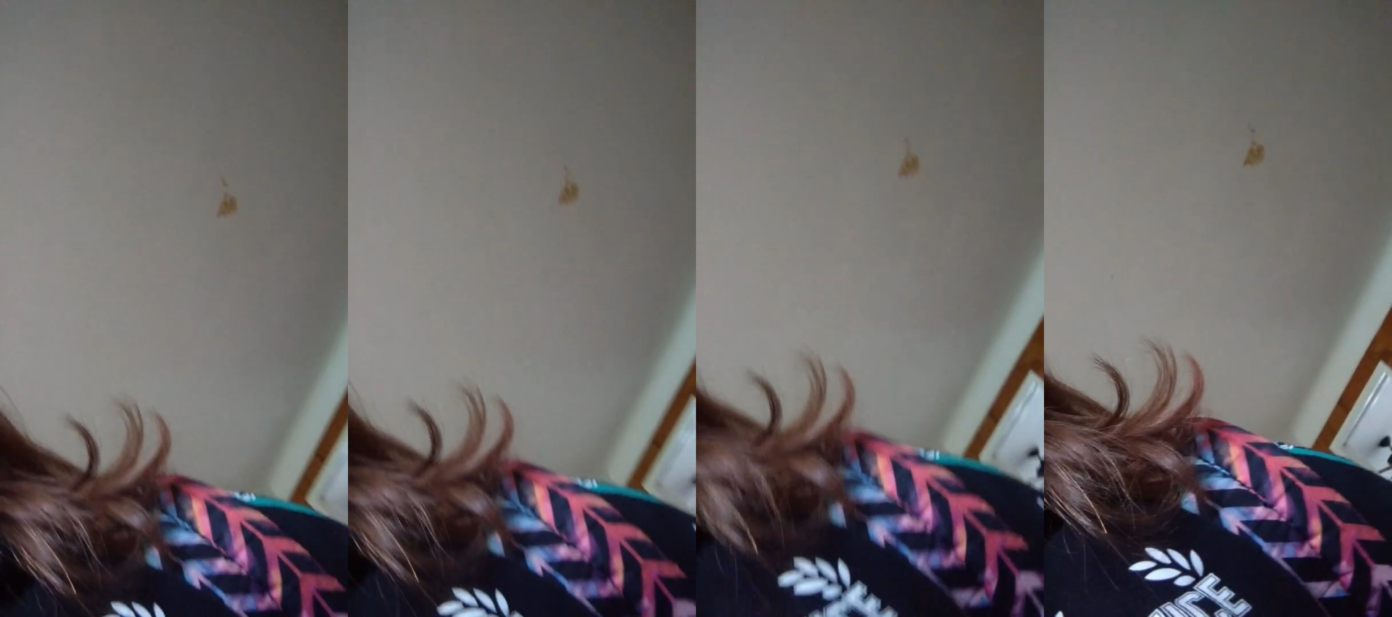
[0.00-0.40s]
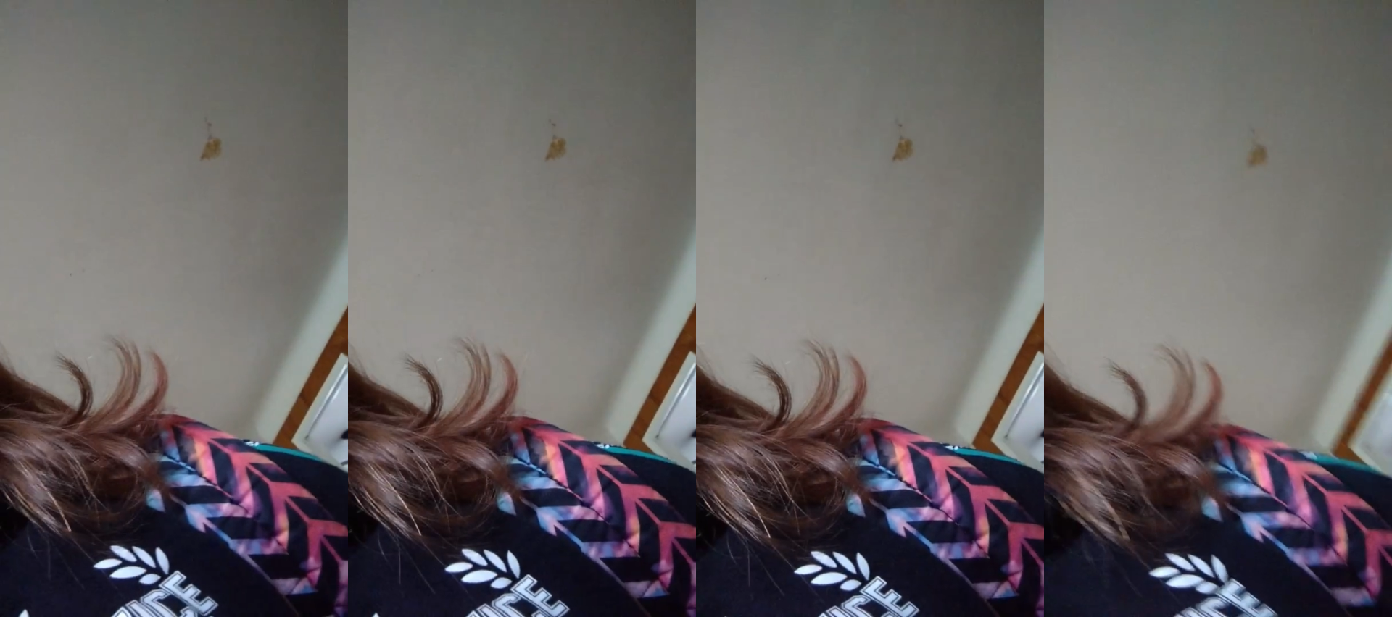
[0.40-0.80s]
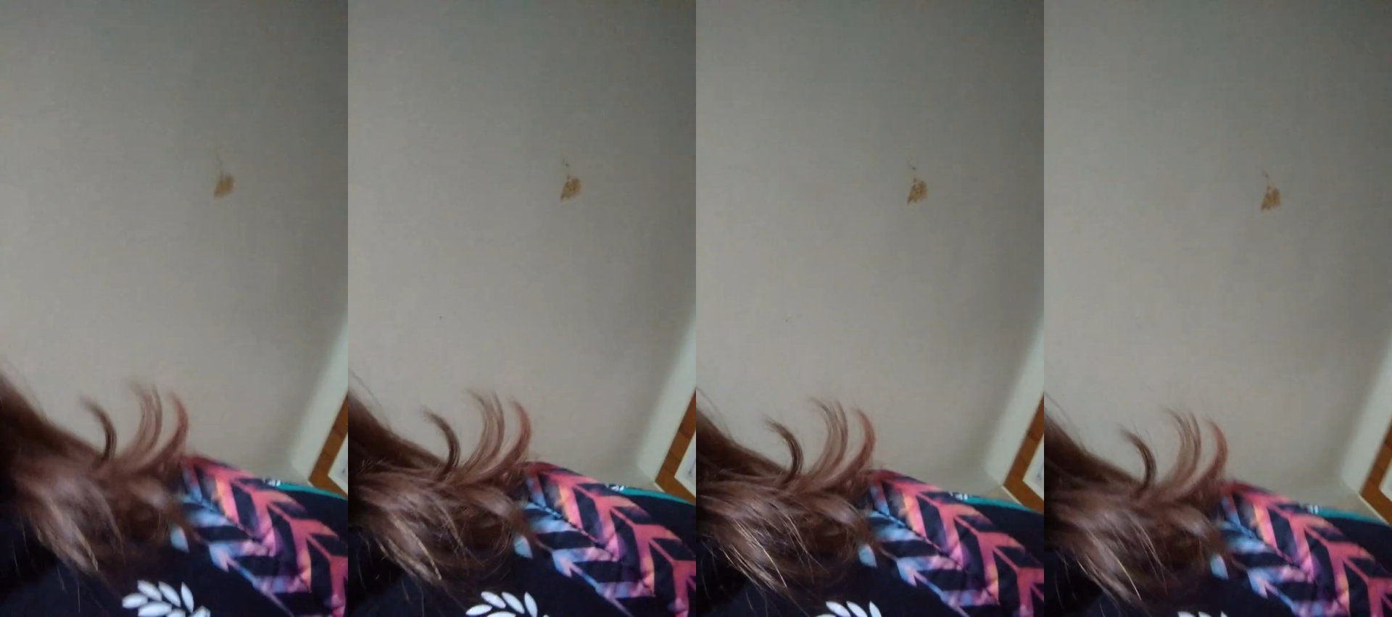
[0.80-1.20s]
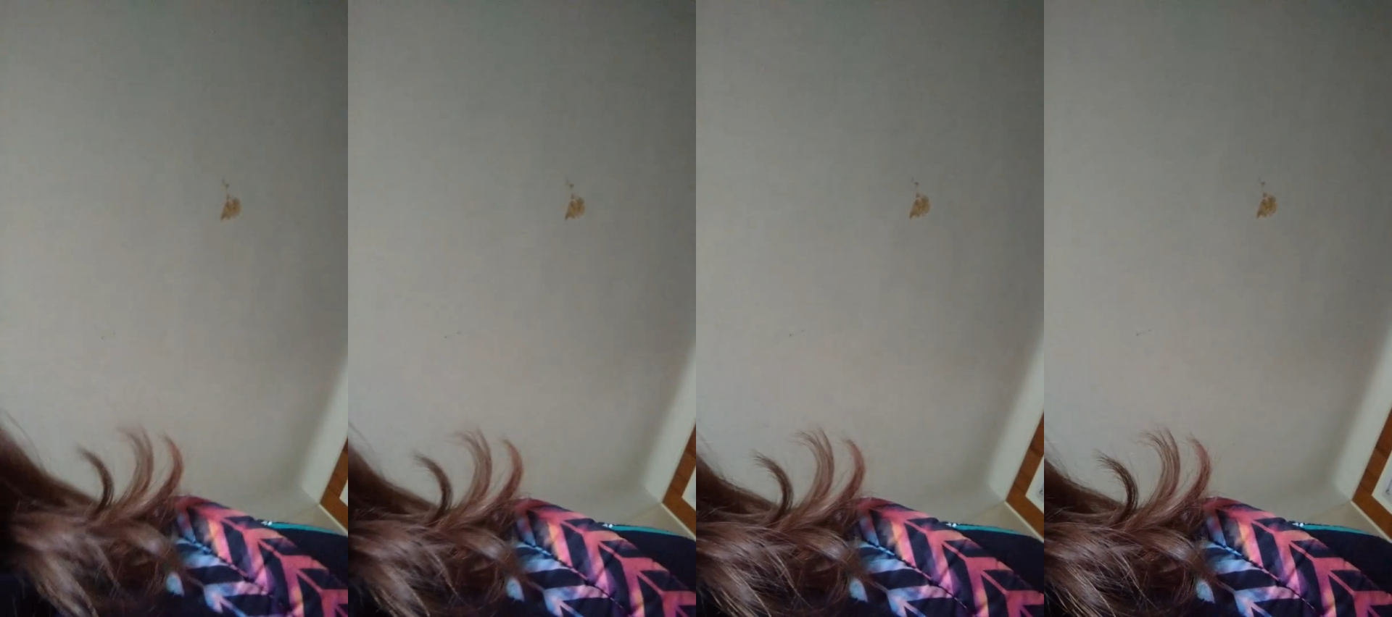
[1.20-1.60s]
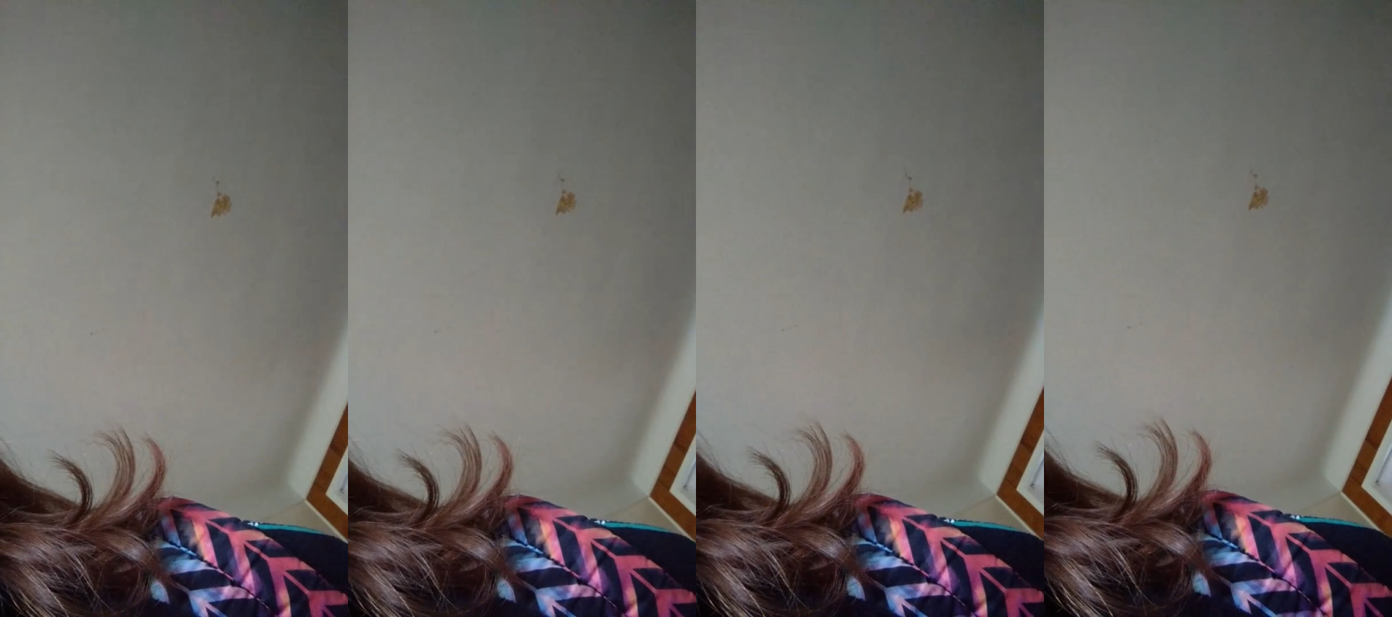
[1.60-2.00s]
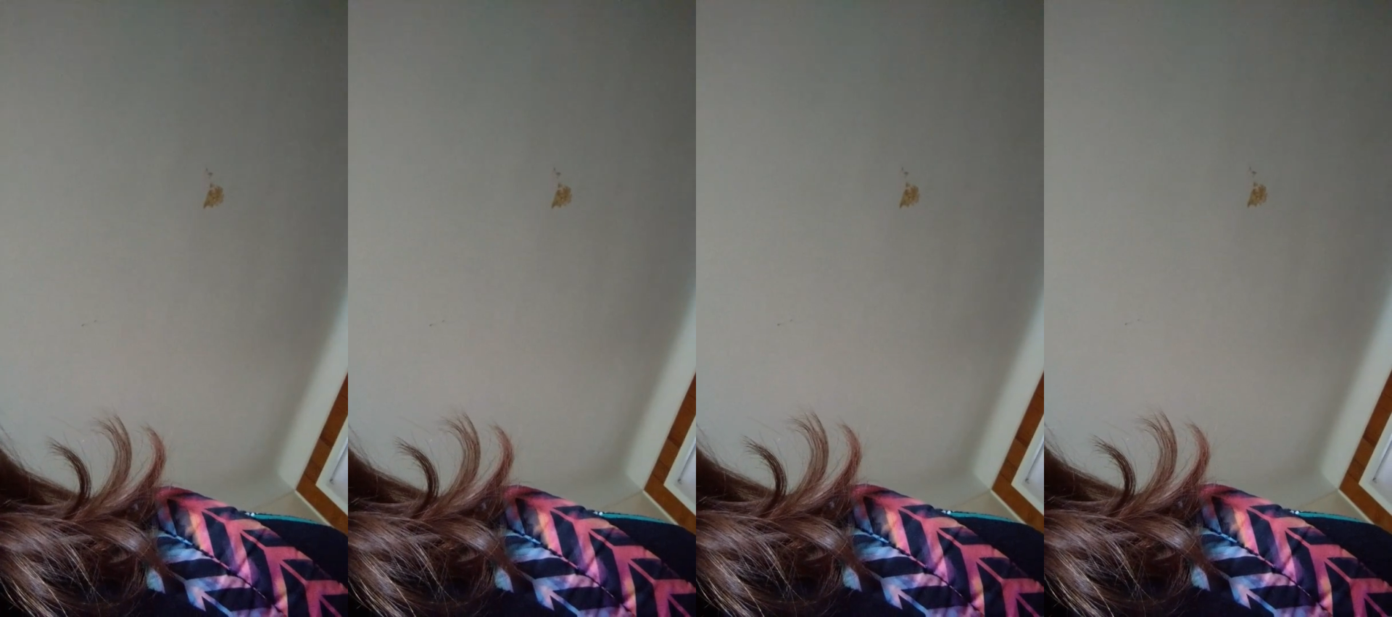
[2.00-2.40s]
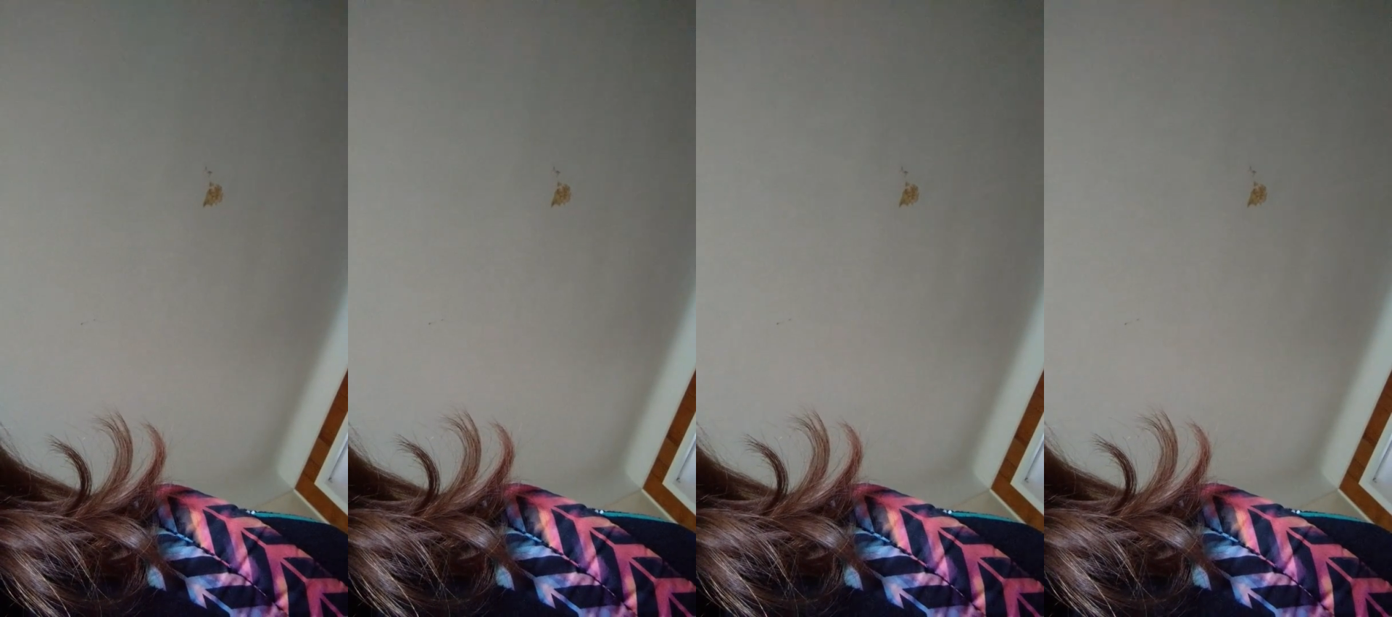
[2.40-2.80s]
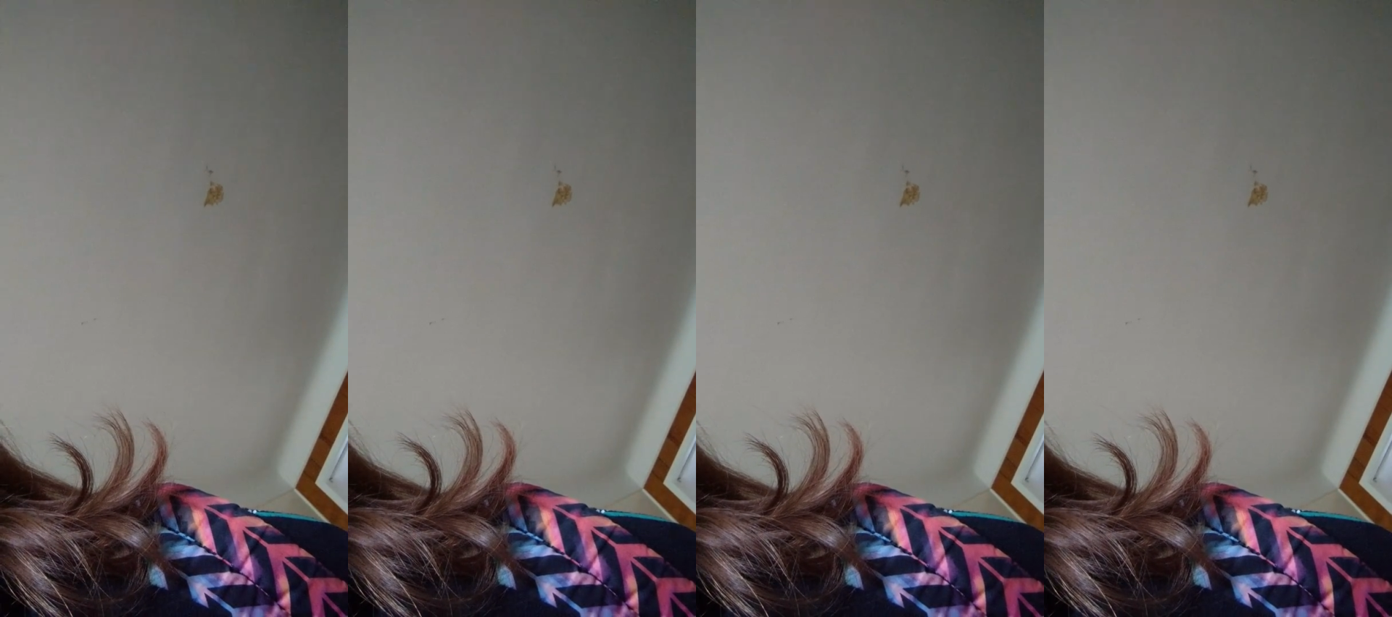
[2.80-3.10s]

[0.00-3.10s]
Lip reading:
(no speaker visible)